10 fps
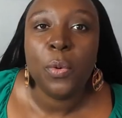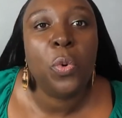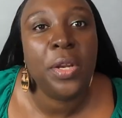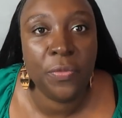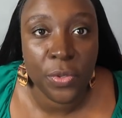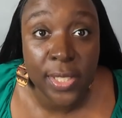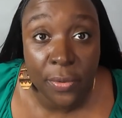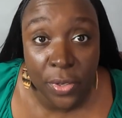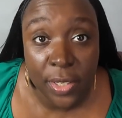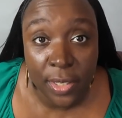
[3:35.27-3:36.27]
One of those
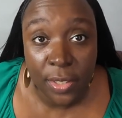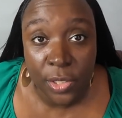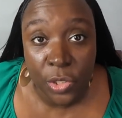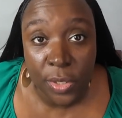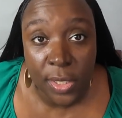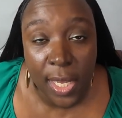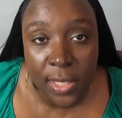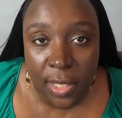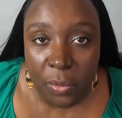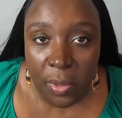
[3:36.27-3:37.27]
African countries.
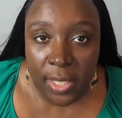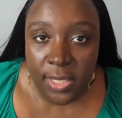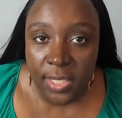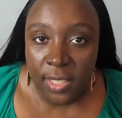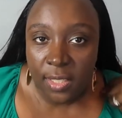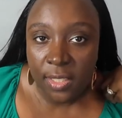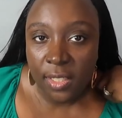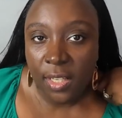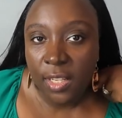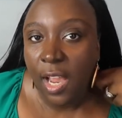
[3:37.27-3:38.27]
I said, what?
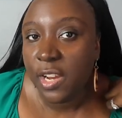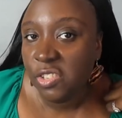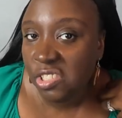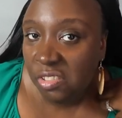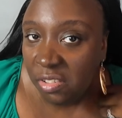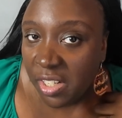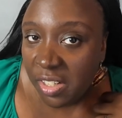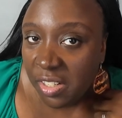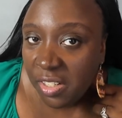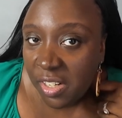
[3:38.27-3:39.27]
Are you
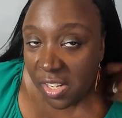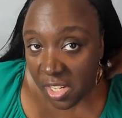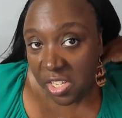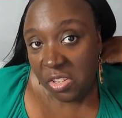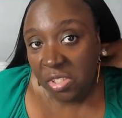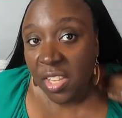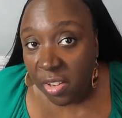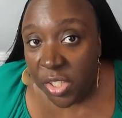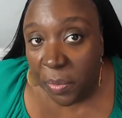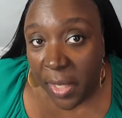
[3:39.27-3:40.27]
sure? You
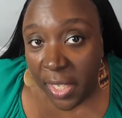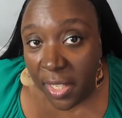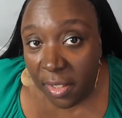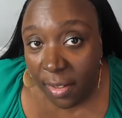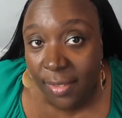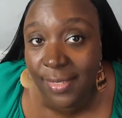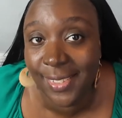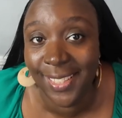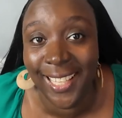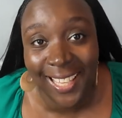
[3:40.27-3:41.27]
sound Jamaican.
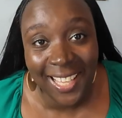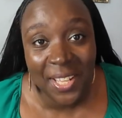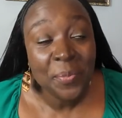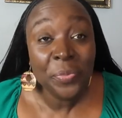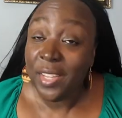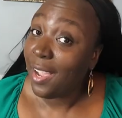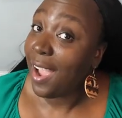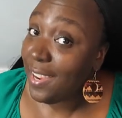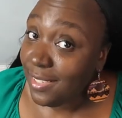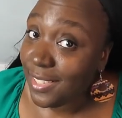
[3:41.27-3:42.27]

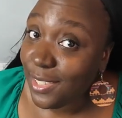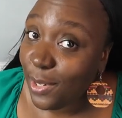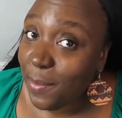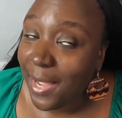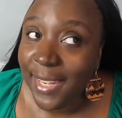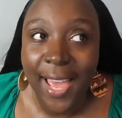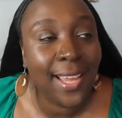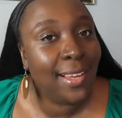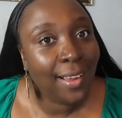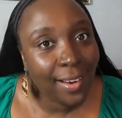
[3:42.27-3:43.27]
Are you sure about
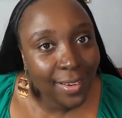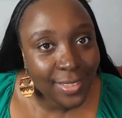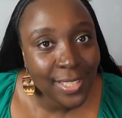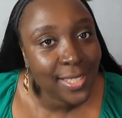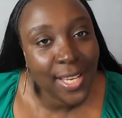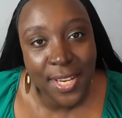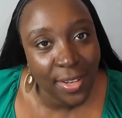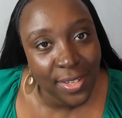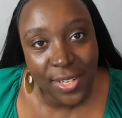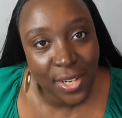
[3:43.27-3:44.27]
that? She said,
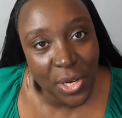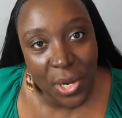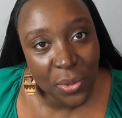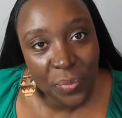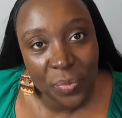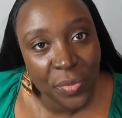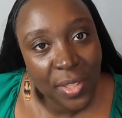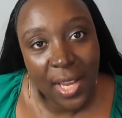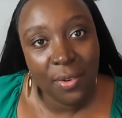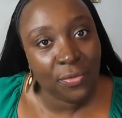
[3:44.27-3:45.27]
no.
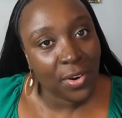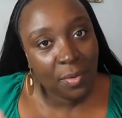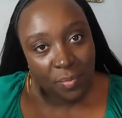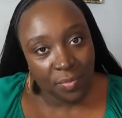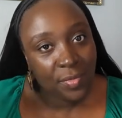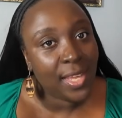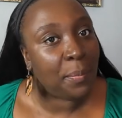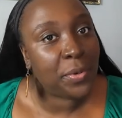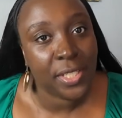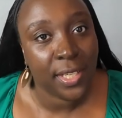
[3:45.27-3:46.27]
I'm from
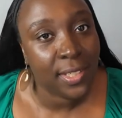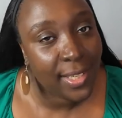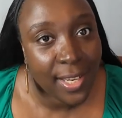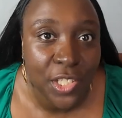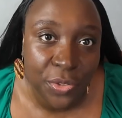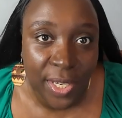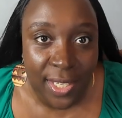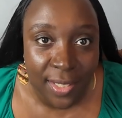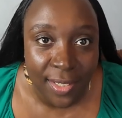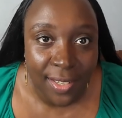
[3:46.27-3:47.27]
that particular country
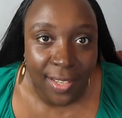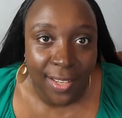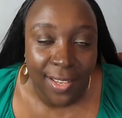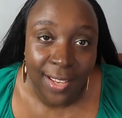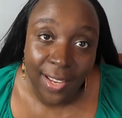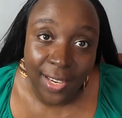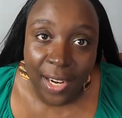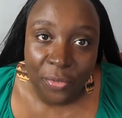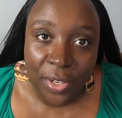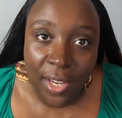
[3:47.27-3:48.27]
in
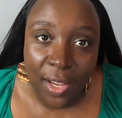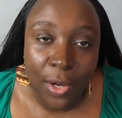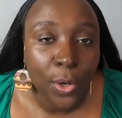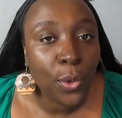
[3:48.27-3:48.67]
Africa.